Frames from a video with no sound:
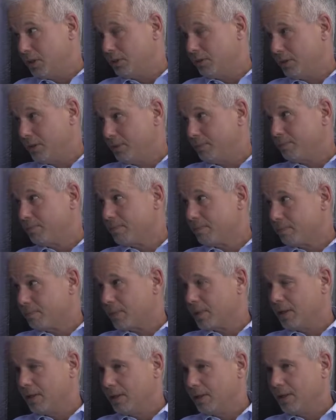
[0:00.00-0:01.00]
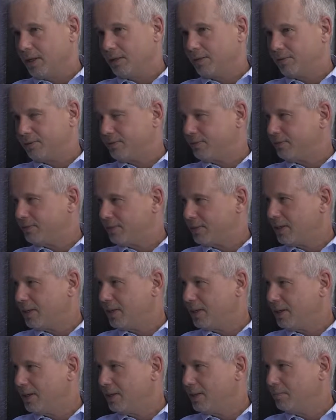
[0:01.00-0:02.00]
Yep. Right? Mm-hmm. Life
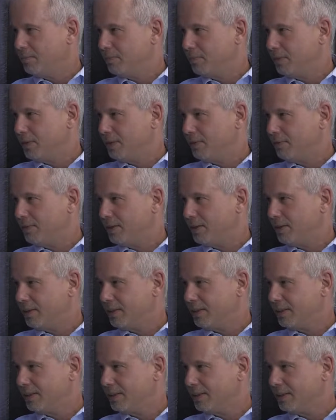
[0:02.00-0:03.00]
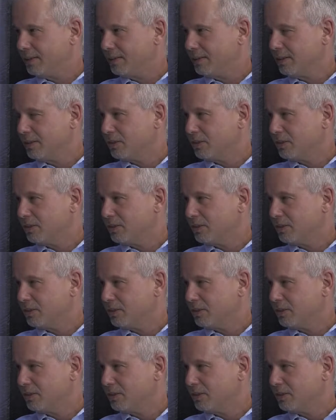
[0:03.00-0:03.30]
lifetime of a lifespan,